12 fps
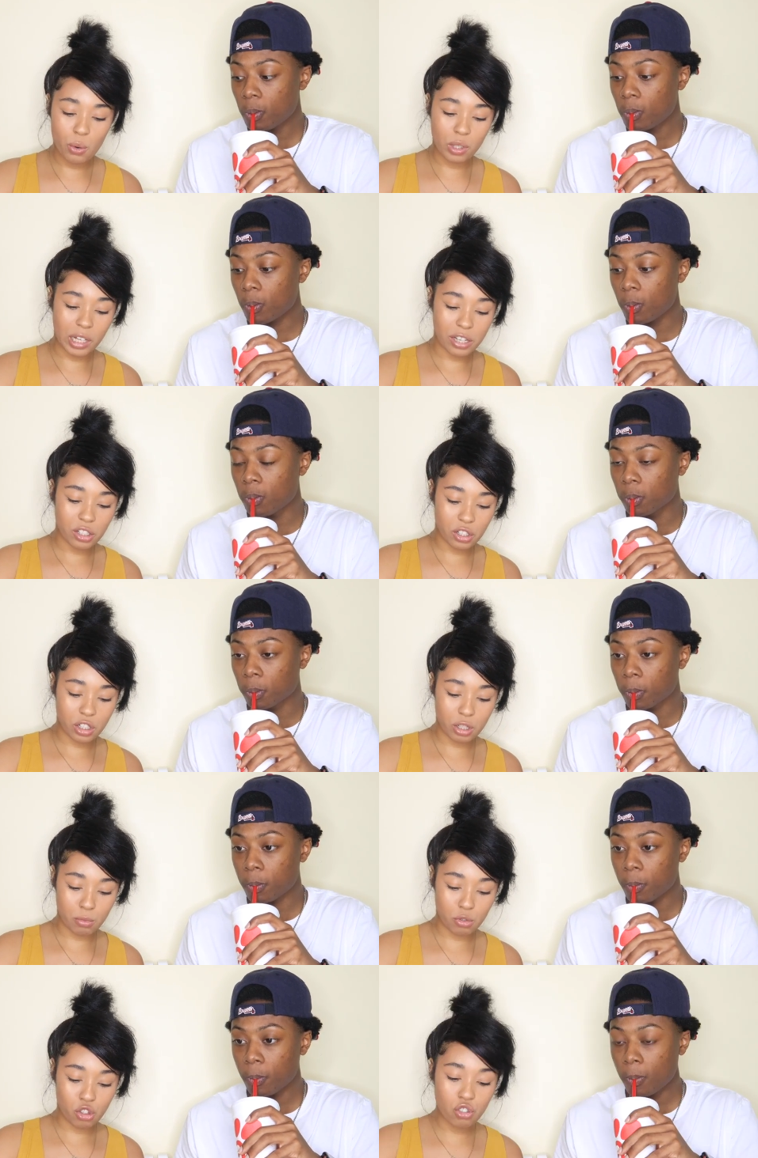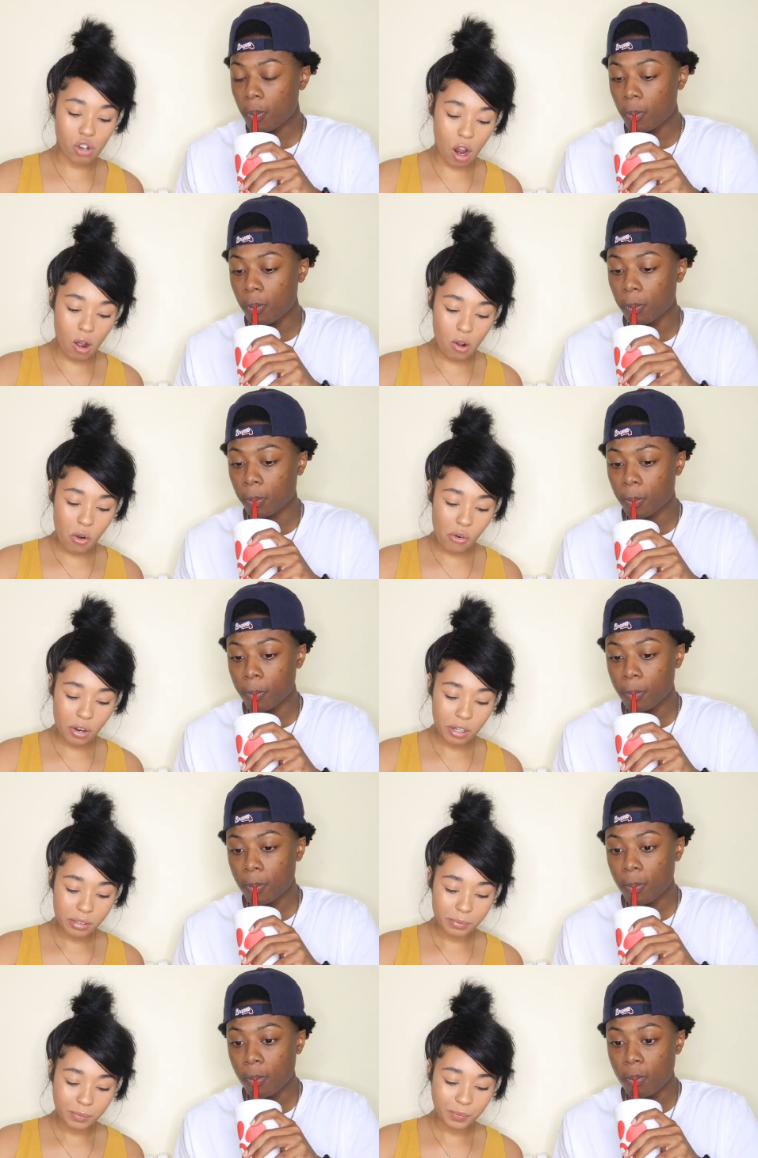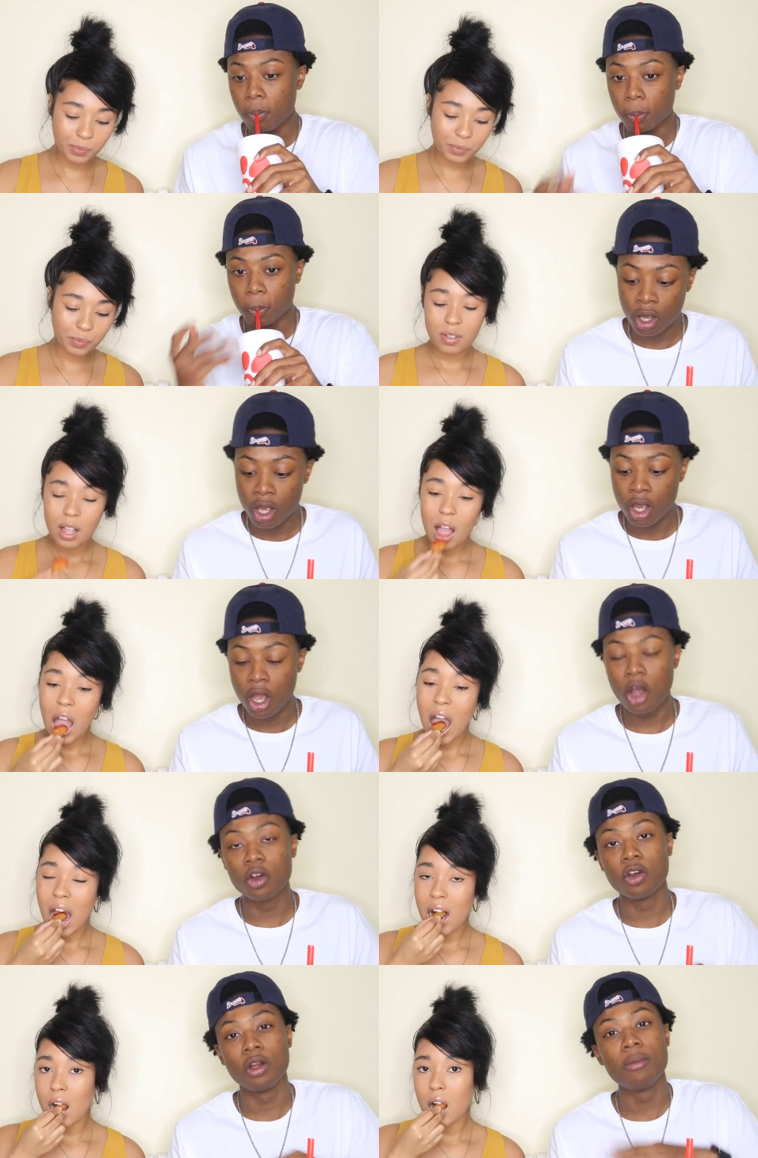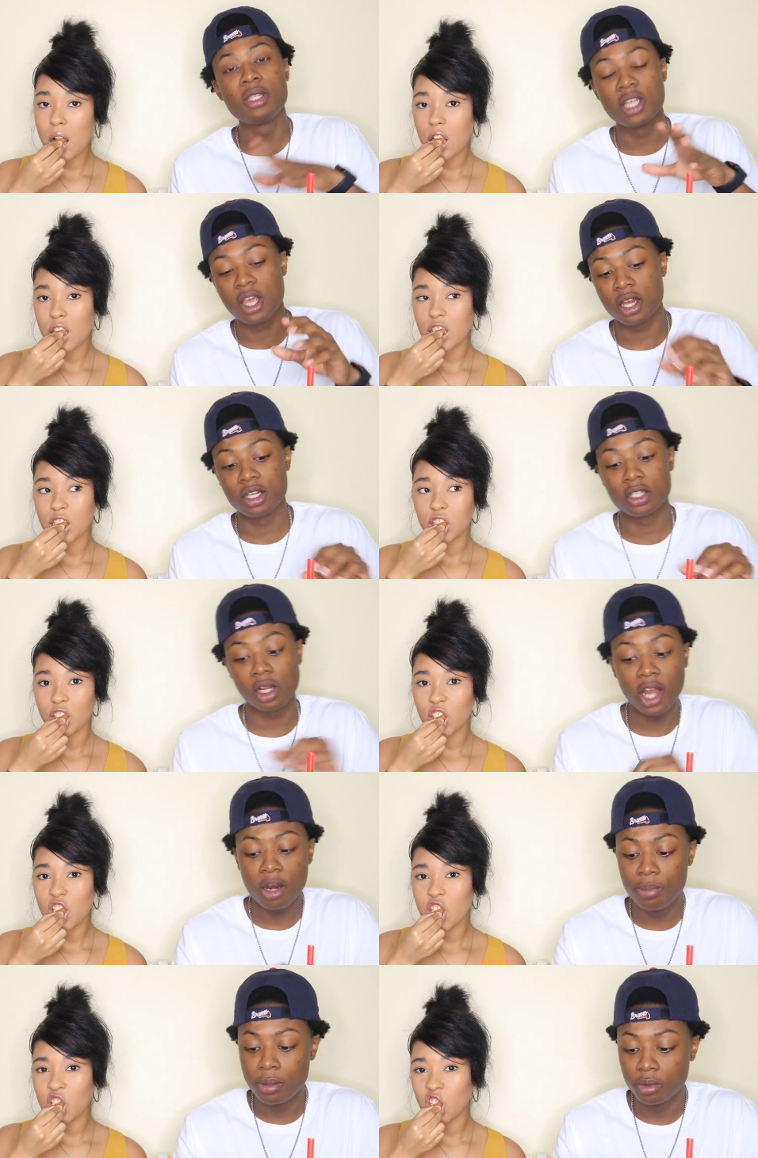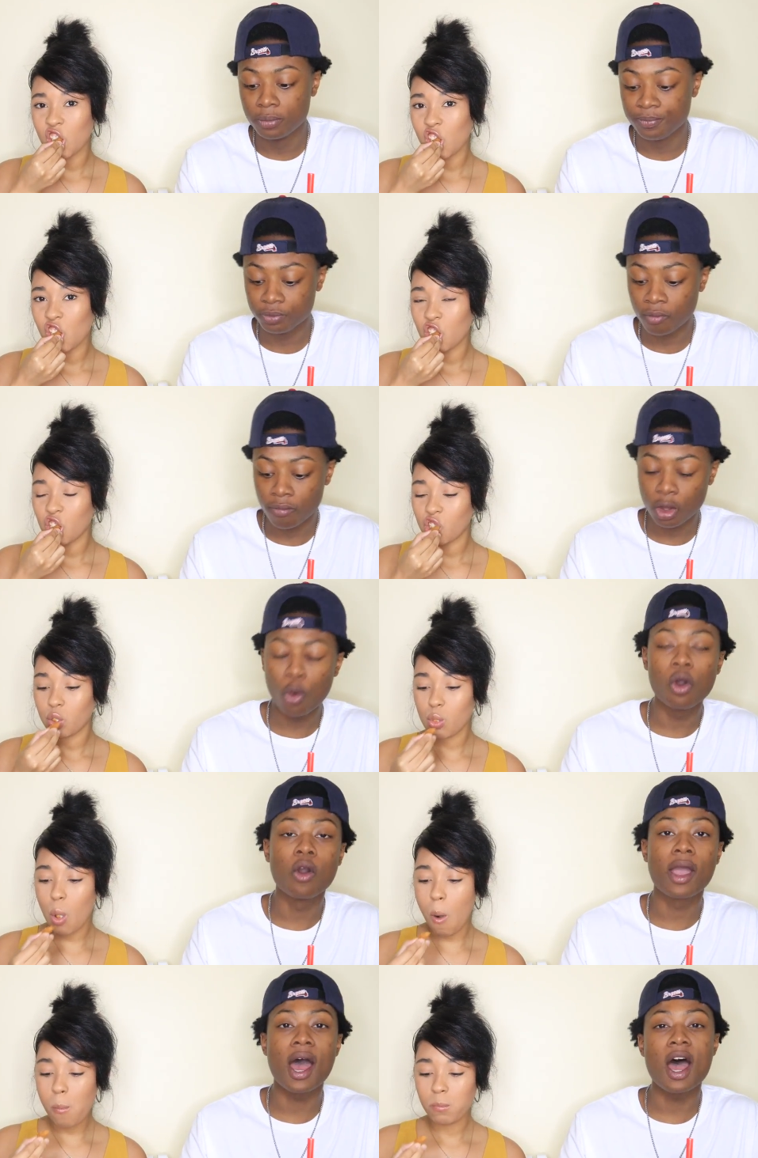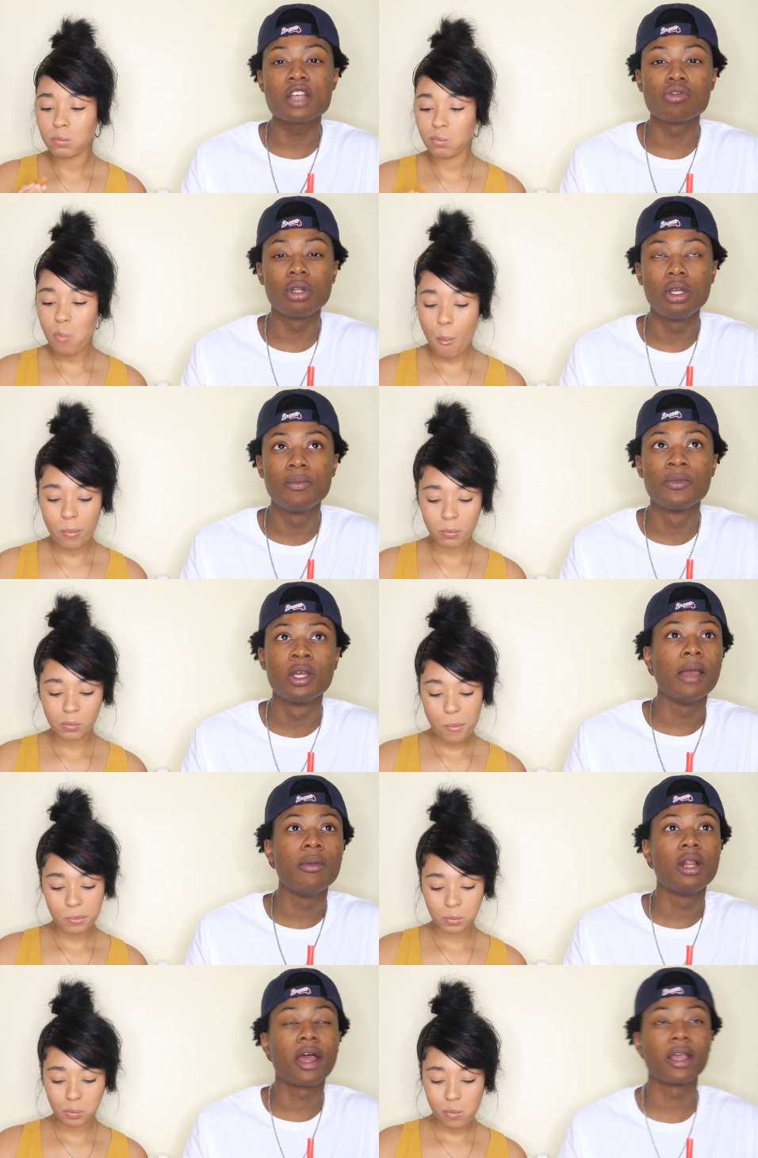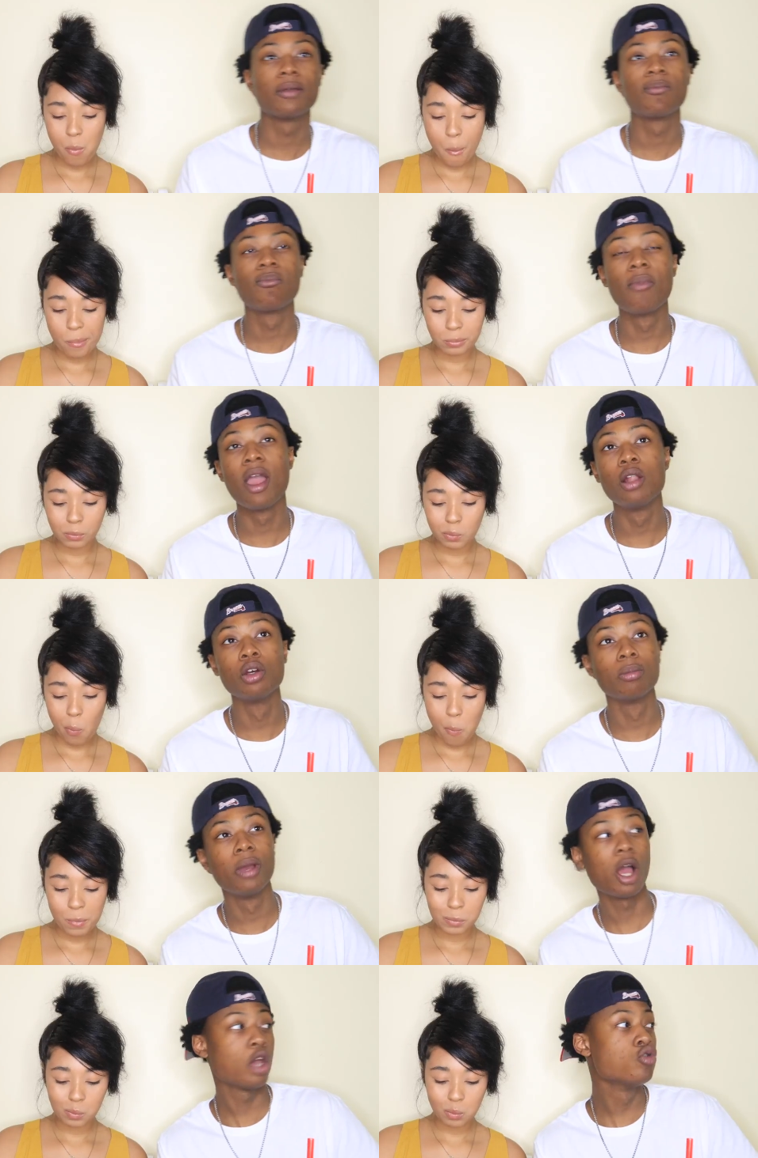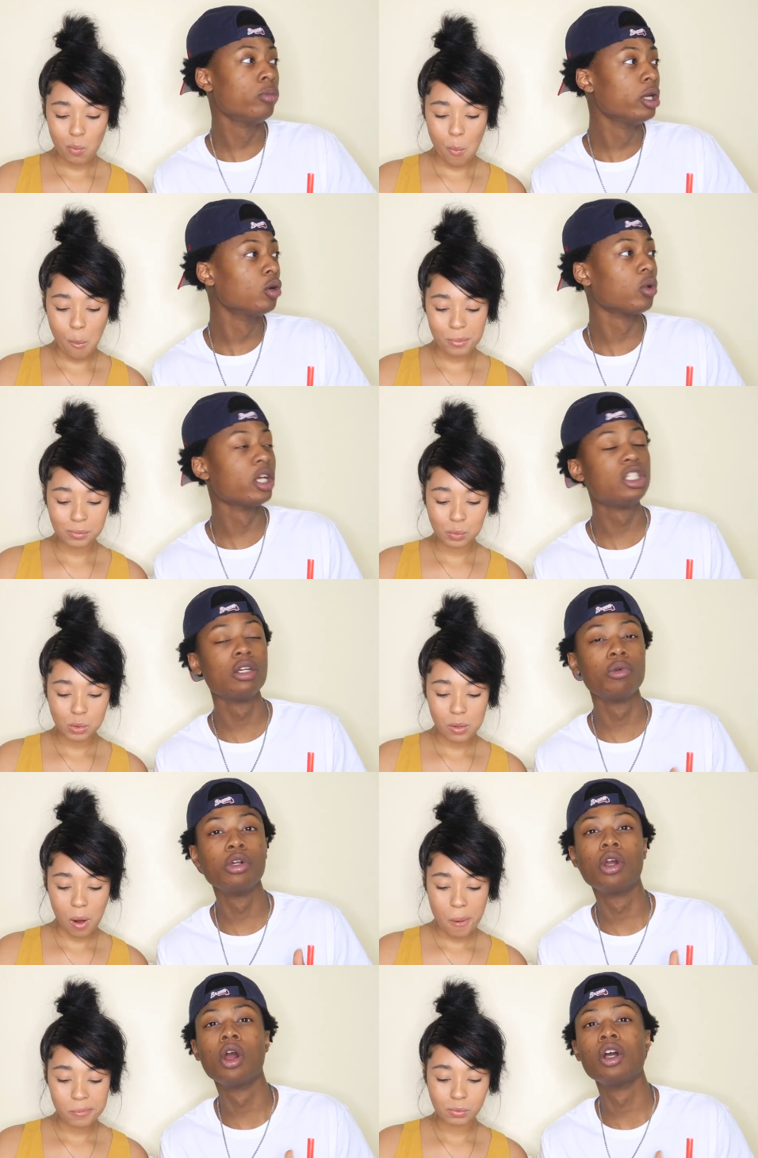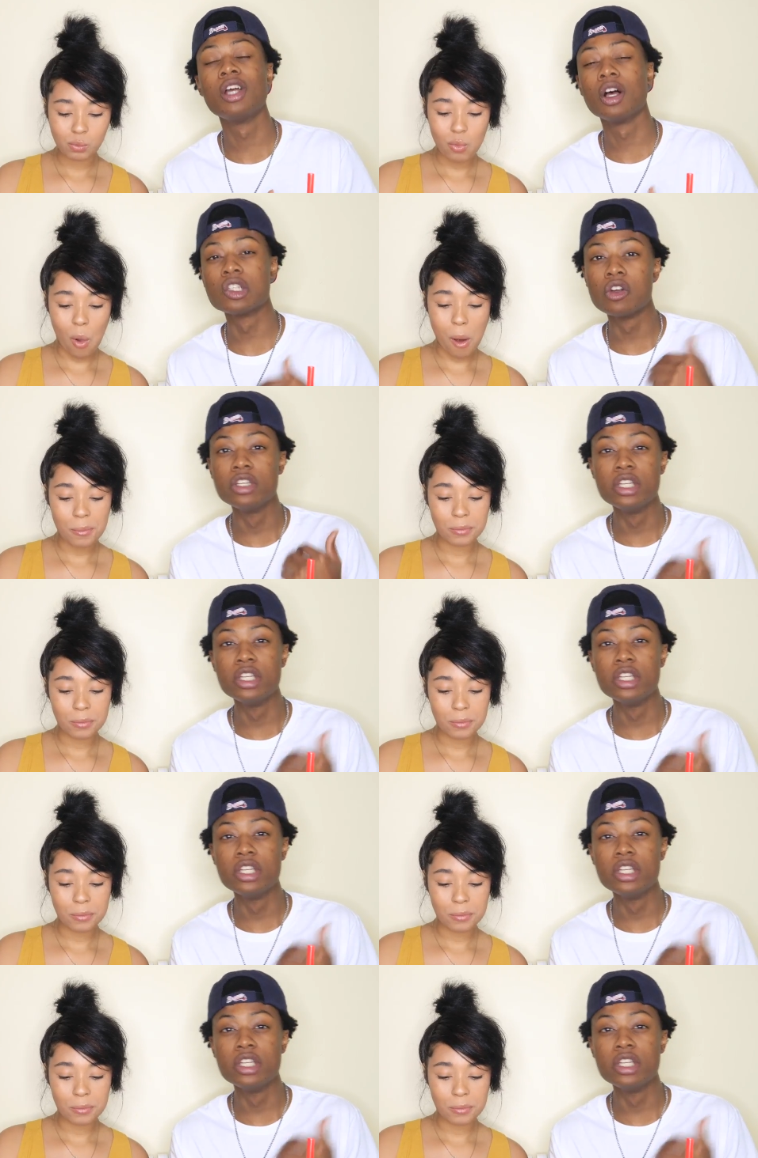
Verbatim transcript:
Speaker 1: your relationship strong?
Speaker 2: I don't know. Let me tell y'all this. A lot of people, or oh, guys really, they be like, man, look, man, how you be in a relationship with a girl? Y'all so